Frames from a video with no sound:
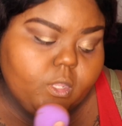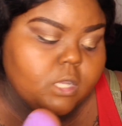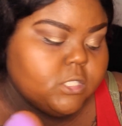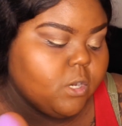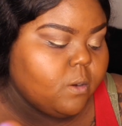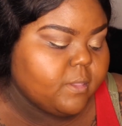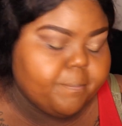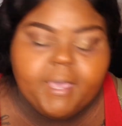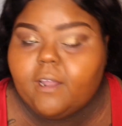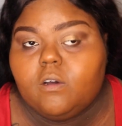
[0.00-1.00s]
So the
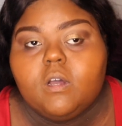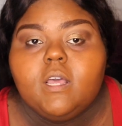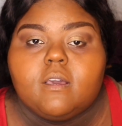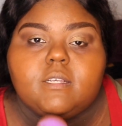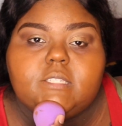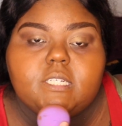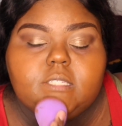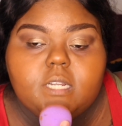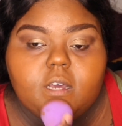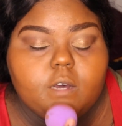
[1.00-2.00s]
panel
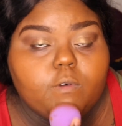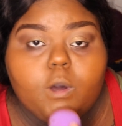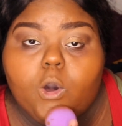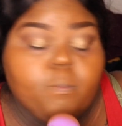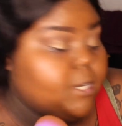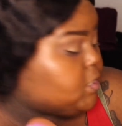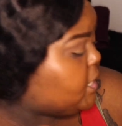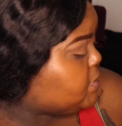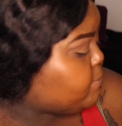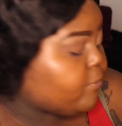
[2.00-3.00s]
consisted of a whole bunch of
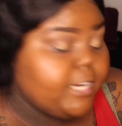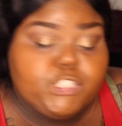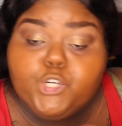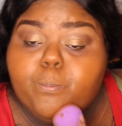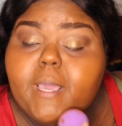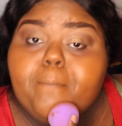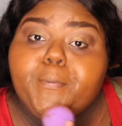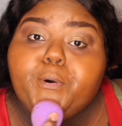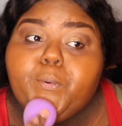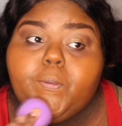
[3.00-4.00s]
inspirational
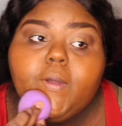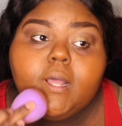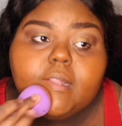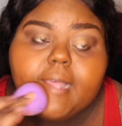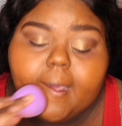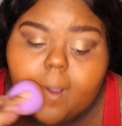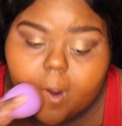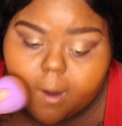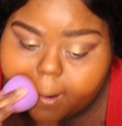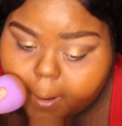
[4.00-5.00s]
people that
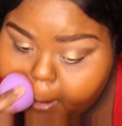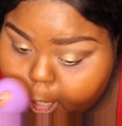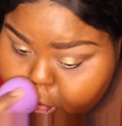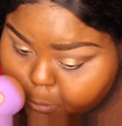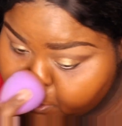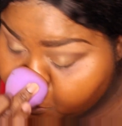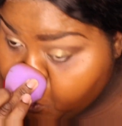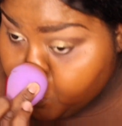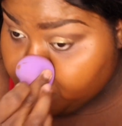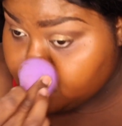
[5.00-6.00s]
are
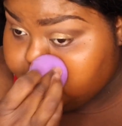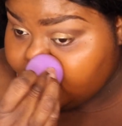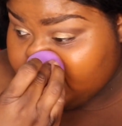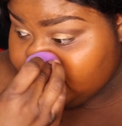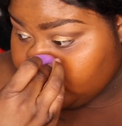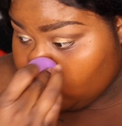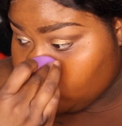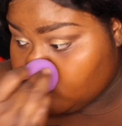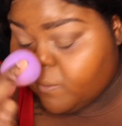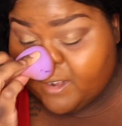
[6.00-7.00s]
entrepreneurs, business
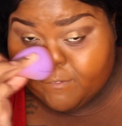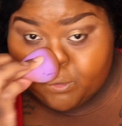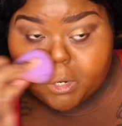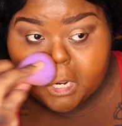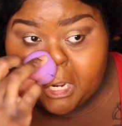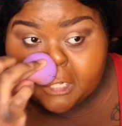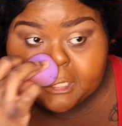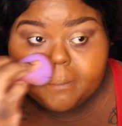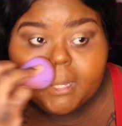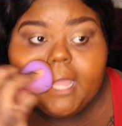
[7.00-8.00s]
owners, whatever you want to call
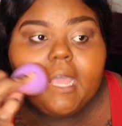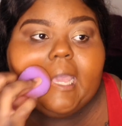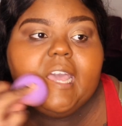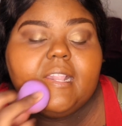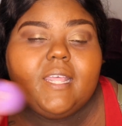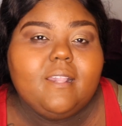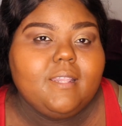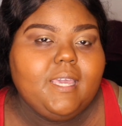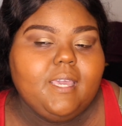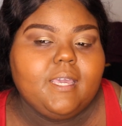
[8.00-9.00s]
them. And then
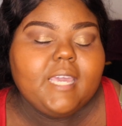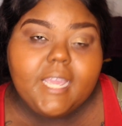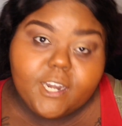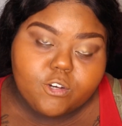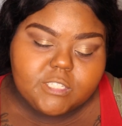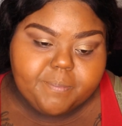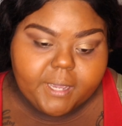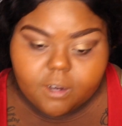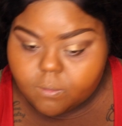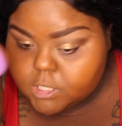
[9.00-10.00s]
the keynote
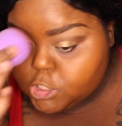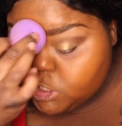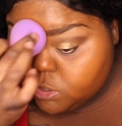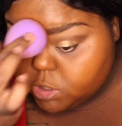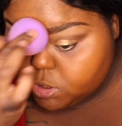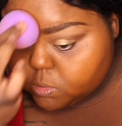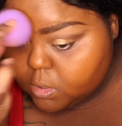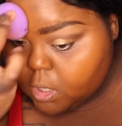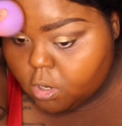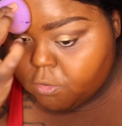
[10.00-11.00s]
speaker was Juju
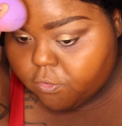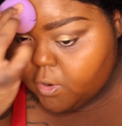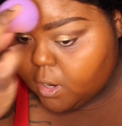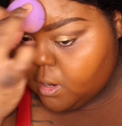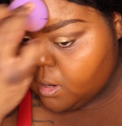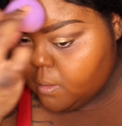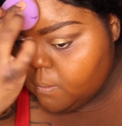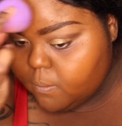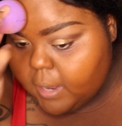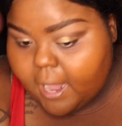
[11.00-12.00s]

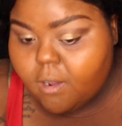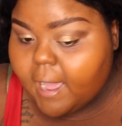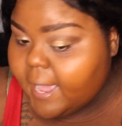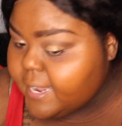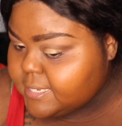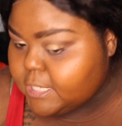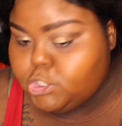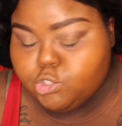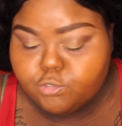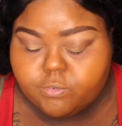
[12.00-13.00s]
from, I hate to say
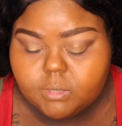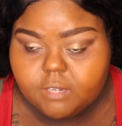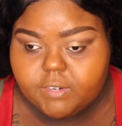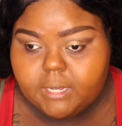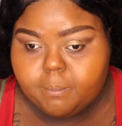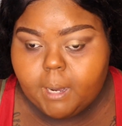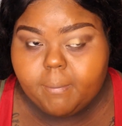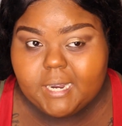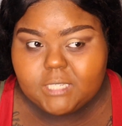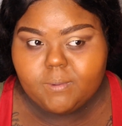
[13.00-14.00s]
Juju from Love and Hip Hop,
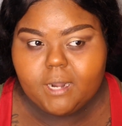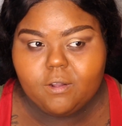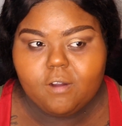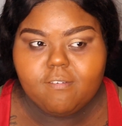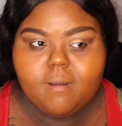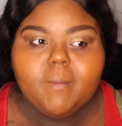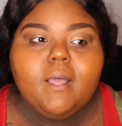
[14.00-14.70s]
but that's where I know her from.